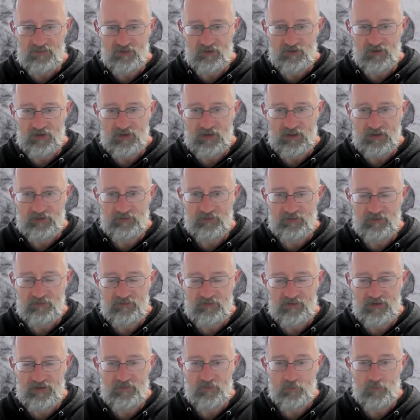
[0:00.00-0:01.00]
to kind of
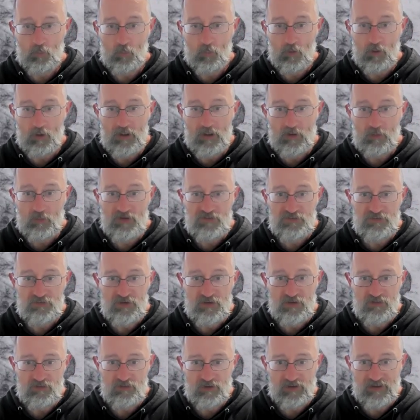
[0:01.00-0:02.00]
understand the why
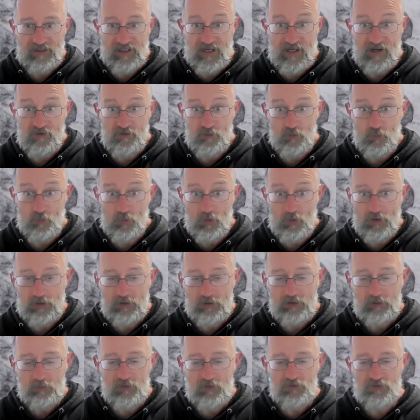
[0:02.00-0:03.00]
questions, like how does it work
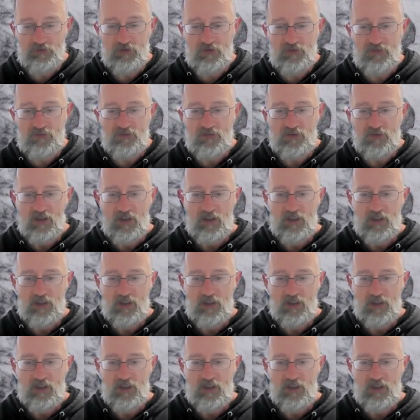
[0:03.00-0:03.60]
questions,